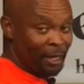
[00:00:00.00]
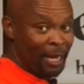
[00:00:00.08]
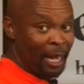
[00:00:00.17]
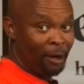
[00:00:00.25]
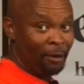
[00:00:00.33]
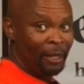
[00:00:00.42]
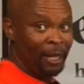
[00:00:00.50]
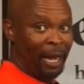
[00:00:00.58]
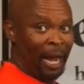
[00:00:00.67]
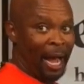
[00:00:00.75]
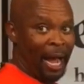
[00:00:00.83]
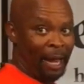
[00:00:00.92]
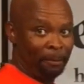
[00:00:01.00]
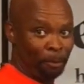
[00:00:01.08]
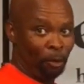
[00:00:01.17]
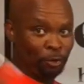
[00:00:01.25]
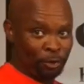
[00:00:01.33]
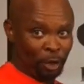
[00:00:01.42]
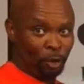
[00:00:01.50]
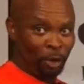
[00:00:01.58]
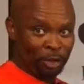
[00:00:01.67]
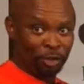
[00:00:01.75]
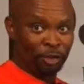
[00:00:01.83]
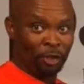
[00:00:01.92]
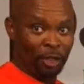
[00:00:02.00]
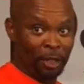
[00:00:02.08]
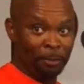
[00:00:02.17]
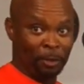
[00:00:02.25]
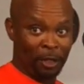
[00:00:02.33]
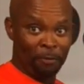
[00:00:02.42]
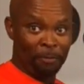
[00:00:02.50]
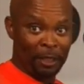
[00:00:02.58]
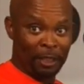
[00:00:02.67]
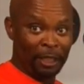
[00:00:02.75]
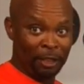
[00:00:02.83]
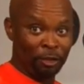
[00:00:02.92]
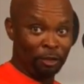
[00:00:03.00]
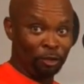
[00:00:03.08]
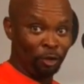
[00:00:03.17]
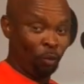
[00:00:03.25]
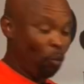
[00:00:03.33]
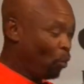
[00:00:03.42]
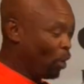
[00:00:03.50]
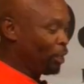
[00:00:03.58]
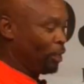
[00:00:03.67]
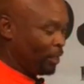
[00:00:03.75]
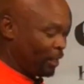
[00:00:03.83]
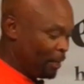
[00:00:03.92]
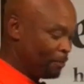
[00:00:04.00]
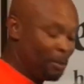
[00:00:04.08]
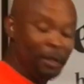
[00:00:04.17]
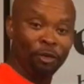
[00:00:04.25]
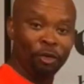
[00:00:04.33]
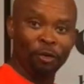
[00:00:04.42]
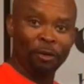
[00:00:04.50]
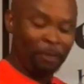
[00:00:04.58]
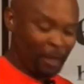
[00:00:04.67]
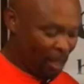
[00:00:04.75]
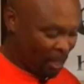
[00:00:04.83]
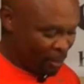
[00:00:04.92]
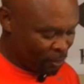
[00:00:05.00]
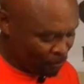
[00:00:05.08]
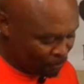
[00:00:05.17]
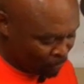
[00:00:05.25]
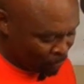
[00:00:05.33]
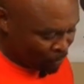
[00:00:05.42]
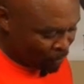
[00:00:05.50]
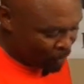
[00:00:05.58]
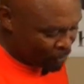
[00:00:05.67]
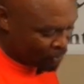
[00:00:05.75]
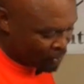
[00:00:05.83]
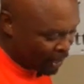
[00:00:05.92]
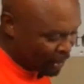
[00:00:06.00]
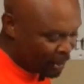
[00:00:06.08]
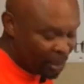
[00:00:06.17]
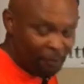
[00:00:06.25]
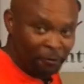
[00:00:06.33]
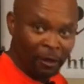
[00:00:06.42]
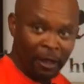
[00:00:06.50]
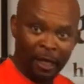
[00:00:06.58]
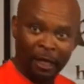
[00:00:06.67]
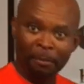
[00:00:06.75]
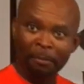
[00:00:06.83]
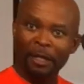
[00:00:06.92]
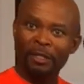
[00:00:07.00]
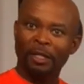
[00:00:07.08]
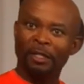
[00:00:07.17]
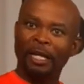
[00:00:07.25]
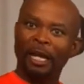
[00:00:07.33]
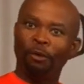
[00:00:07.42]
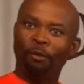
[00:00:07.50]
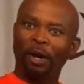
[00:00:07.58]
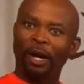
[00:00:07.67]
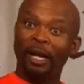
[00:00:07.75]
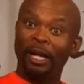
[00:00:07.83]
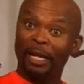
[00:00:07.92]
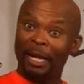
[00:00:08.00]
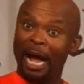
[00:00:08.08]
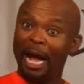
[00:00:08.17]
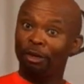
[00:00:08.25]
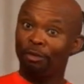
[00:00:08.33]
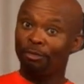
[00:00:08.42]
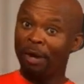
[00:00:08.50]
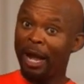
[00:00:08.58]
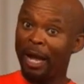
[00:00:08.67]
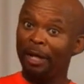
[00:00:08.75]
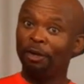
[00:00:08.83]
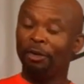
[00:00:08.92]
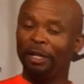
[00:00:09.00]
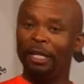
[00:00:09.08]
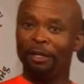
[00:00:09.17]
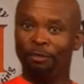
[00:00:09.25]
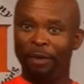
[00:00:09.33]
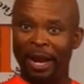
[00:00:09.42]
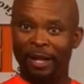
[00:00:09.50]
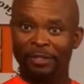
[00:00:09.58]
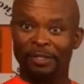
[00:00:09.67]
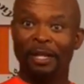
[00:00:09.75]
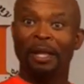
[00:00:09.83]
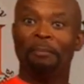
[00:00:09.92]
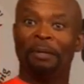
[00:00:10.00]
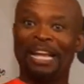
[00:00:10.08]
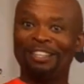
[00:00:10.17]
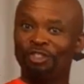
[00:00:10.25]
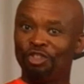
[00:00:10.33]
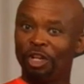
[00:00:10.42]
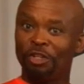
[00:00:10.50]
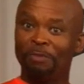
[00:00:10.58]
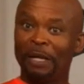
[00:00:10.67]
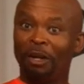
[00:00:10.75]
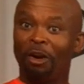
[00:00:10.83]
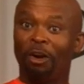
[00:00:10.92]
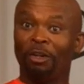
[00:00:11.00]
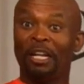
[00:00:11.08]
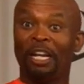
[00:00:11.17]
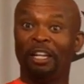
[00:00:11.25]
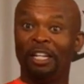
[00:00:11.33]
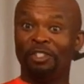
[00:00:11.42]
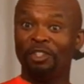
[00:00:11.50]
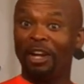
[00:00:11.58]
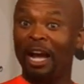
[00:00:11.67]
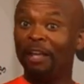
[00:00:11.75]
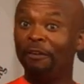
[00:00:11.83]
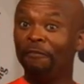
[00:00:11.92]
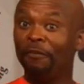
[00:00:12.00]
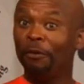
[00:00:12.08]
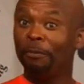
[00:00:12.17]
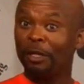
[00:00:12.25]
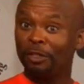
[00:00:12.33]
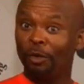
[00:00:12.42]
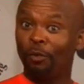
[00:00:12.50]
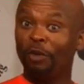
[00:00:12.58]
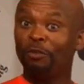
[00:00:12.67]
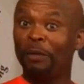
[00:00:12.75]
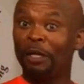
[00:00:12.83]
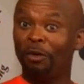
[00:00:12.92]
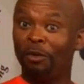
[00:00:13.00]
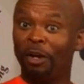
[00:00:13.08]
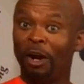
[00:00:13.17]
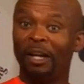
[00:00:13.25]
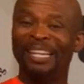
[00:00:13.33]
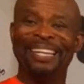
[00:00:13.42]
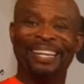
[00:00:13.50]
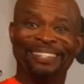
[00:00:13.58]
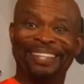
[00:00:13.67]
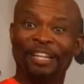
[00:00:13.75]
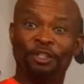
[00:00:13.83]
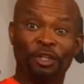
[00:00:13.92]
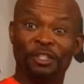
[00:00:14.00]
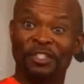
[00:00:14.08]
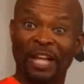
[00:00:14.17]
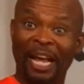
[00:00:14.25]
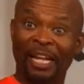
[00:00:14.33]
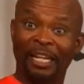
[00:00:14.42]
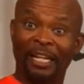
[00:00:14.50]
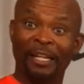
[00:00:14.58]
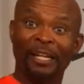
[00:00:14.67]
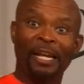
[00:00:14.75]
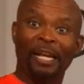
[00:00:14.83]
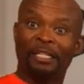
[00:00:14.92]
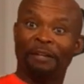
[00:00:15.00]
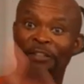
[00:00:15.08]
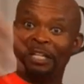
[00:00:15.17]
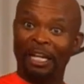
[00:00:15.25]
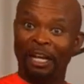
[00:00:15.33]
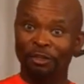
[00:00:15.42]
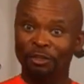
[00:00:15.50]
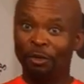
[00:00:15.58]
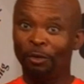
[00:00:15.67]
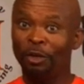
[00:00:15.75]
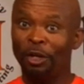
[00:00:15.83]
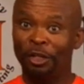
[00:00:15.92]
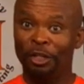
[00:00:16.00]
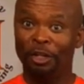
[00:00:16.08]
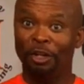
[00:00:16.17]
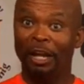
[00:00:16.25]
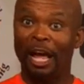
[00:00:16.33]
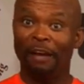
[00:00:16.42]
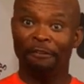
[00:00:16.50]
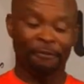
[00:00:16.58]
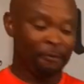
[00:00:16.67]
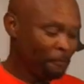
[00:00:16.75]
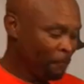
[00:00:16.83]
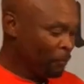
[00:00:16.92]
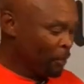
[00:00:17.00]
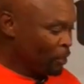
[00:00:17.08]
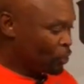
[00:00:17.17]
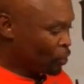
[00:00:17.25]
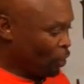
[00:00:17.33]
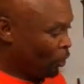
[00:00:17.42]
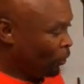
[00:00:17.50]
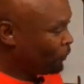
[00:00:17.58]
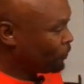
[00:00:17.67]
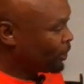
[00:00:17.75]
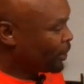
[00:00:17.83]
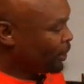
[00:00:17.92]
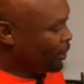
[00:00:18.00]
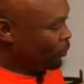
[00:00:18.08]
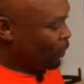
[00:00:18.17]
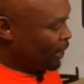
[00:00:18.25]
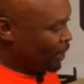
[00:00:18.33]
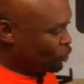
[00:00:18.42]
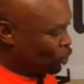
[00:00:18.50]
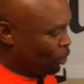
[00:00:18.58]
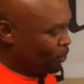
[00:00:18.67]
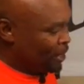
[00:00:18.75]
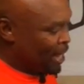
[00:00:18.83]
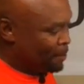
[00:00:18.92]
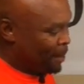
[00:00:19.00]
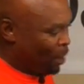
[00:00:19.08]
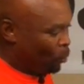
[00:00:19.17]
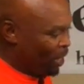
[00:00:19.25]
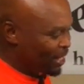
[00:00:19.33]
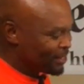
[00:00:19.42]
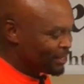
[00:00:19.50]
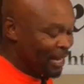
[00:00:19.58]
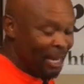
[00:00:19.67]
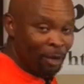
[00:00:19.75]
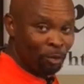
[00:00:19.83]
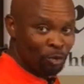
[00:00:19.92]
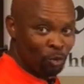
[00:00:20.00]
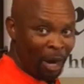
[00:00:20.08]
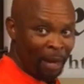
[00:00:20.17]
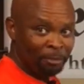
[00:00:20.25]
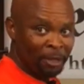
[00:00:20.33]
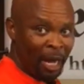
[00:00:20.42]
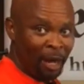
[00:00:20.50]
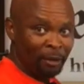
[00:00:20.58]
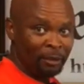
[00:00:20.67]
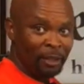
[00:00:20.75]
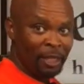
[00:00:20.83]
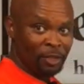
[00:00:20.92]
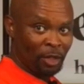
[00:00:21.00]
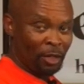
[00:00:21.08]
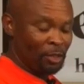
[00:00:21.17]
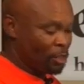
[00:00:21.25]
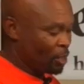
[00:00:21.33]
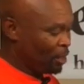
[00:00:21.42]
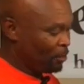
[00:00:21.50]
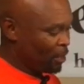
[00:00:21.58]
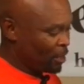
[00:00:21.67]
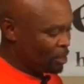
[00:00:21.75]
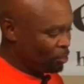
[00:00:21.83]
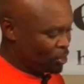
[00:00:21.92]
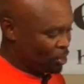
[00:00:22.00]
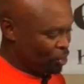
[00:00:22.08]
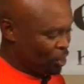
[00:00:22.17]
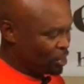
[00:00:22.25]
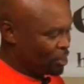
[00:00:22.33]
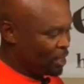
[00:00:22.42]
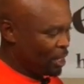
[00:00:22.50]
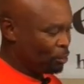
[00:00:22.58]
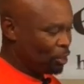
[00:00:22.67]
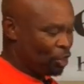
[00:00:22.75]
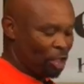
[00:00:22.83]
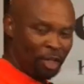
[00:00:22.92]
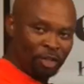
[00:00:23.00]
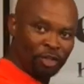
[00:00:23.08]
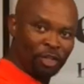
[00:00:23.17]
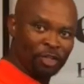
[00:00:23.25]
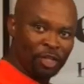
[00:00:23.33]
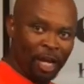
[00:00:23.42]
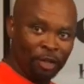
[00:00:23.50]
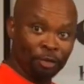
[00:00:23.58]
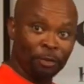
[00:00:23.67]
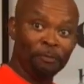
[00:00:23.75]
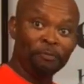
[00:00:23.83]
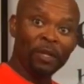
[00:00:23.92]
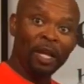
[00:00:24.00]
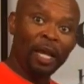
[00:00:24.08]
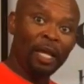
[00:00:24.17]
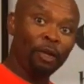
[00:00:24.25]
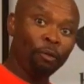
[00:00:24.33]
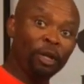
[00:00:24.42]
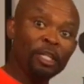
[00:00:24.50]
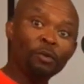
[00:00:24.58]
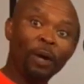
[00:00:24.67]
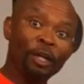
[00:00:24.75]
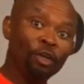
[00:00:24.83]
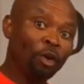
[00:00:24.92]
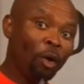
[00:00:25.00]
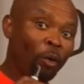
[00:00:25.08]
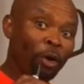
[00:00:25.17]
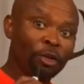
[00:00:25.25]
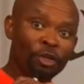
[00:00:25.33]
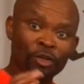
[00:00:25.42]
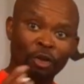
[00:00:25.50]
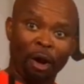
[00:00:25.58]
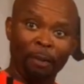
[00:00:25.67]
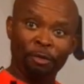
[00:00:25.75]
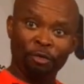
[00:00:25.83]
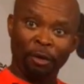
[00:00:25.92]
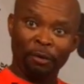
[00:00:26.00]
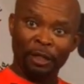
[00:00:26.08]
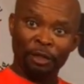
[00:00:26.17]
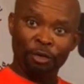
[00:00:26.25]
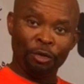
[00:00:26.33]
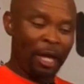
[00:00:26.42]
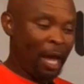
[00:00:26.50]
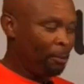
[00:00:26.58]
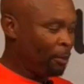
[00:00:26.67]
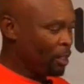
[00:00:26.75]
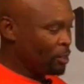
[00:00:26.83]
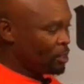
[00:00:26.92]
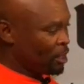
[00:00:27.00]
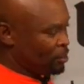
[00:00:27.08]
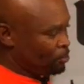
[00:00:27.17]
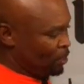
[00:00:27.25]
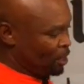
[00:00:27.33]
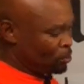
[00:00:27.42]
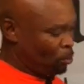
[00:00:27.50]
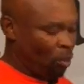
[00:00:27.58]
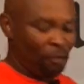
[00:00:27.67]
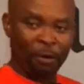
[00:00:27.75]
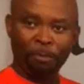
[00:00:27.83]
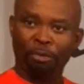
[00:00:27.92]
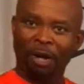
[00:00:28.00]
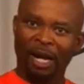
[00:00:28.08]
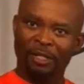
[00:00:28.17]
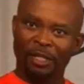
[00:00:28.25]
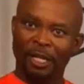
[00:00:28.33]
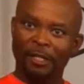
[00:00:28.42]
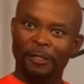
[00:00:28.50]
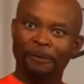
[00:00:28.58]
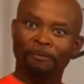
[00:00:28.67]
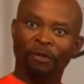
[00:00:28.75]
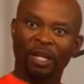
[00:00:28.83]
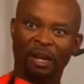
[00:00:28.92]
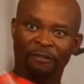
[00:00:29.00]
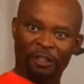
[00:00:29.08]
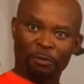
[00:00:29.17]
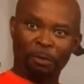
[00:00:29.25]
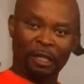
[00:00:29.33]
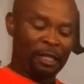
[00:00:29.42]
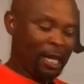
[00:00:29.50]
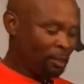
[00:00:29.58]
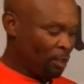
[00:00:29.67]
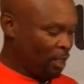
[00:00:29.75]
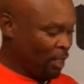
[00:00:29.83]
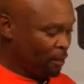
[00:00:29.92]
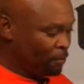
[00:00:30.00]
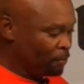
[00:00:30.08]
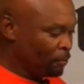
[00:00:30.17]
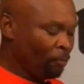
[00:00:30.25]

here. Now, I posed a question to him to give me details on what he'd been doing, because Sunday for him is a day where he can either ride or he can rest. But that's a judgment call. You got to listen to how you feel based on what's been going on. It's not just cycling. It's everything else going on in your life. So when he told me that by Wednesday he was wiped out, it's a concern, because he was suggesting that we change the schedule. And the reason why you don't want to just arbitrarily do that, because this is more of a process, and I've explained that to him,